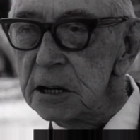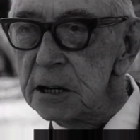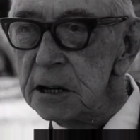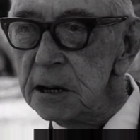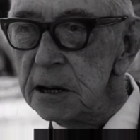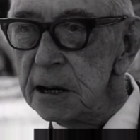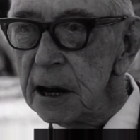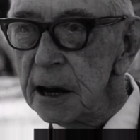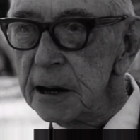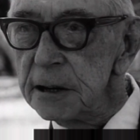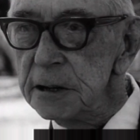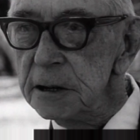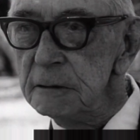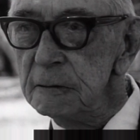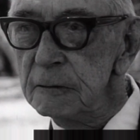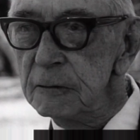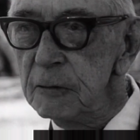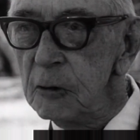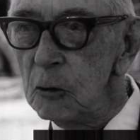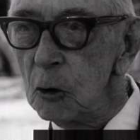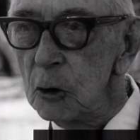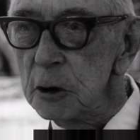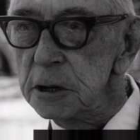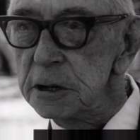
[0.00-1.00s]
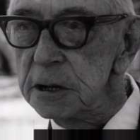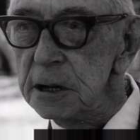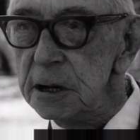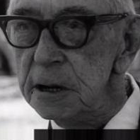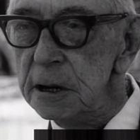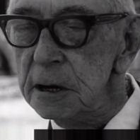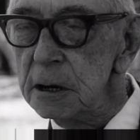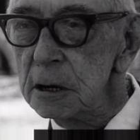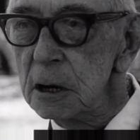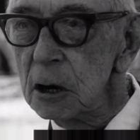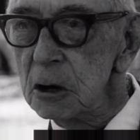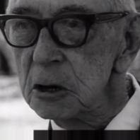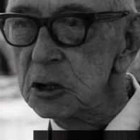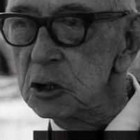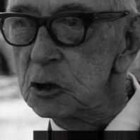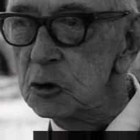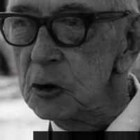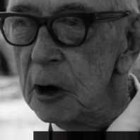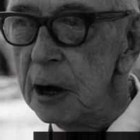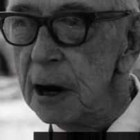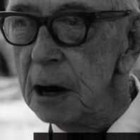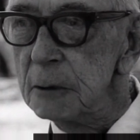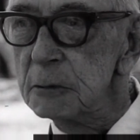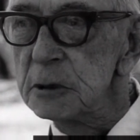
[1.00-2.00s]
in nineteen fourteen,
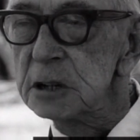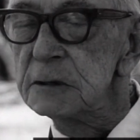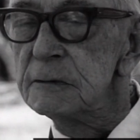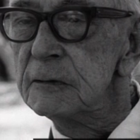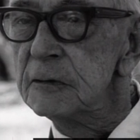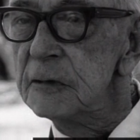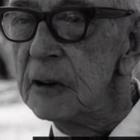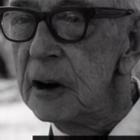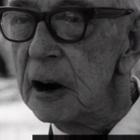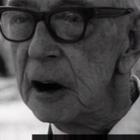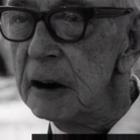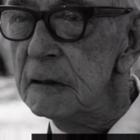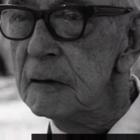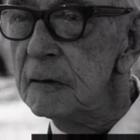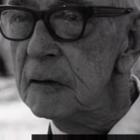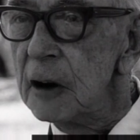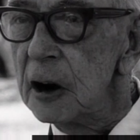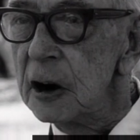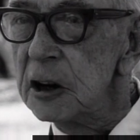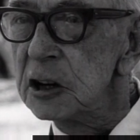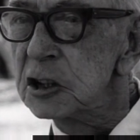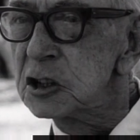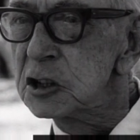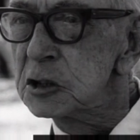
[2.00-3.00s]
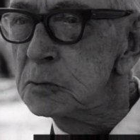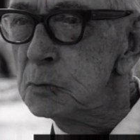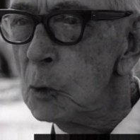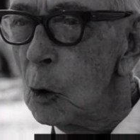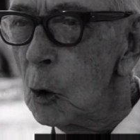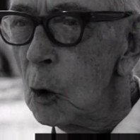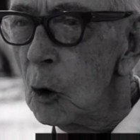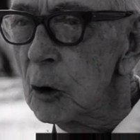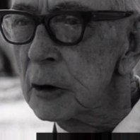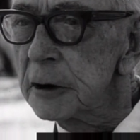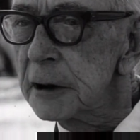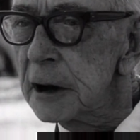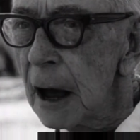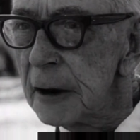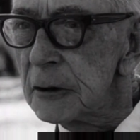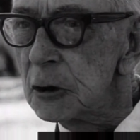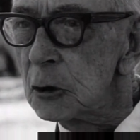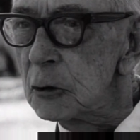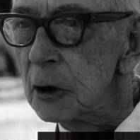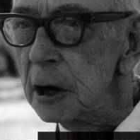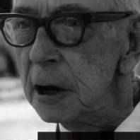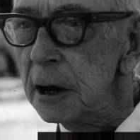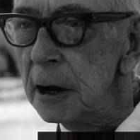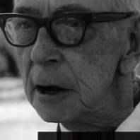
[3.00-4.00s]
Australia was a very, very small
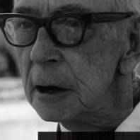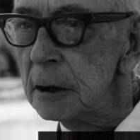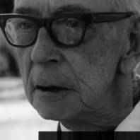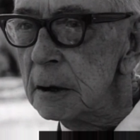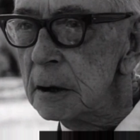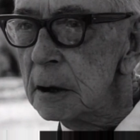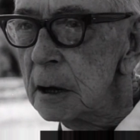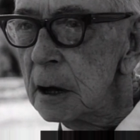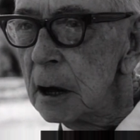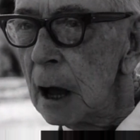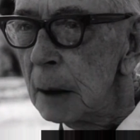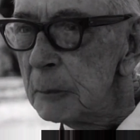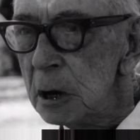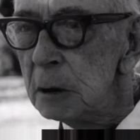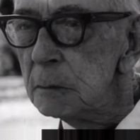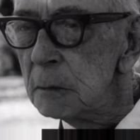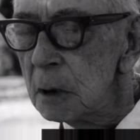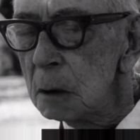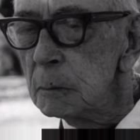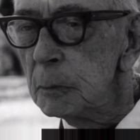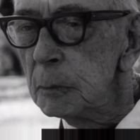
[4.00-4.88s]
country. I mean,